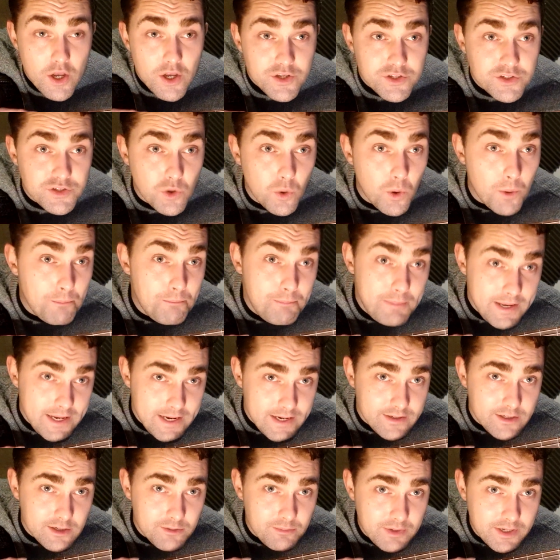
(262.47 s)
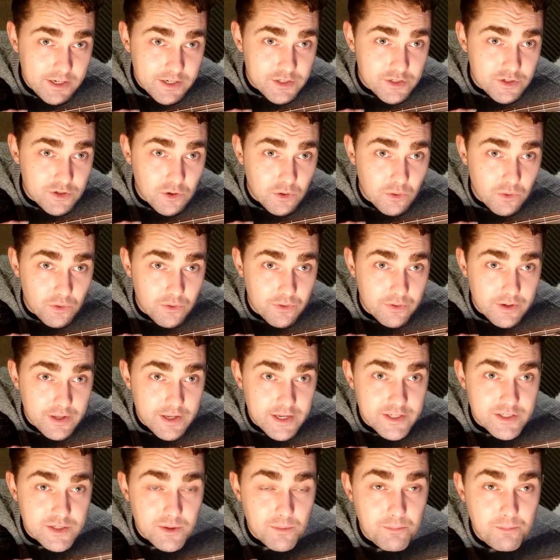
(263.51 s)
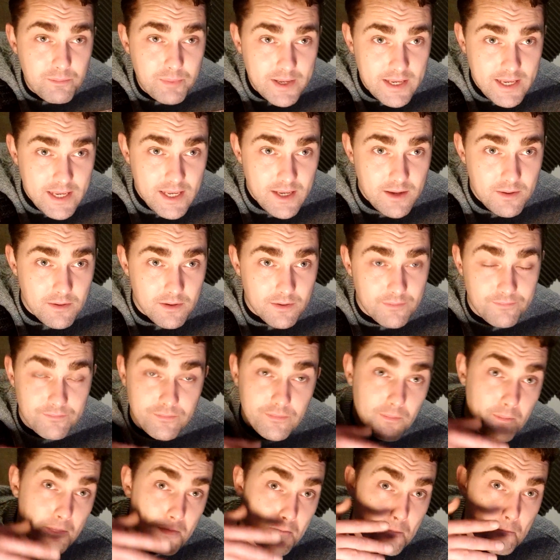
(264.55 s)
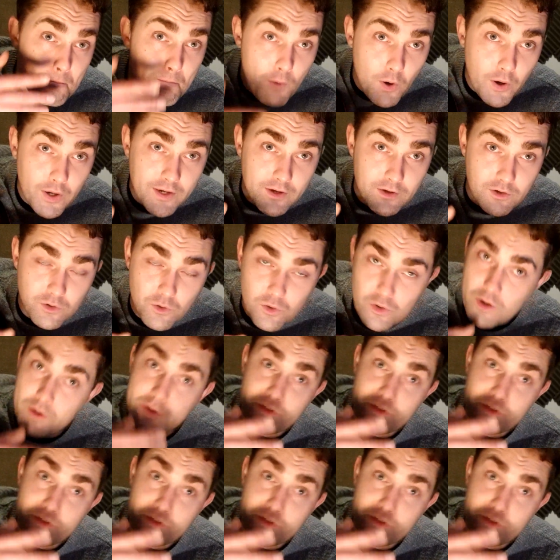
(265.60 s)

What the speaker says: So a B diminished chord is a B minor chord.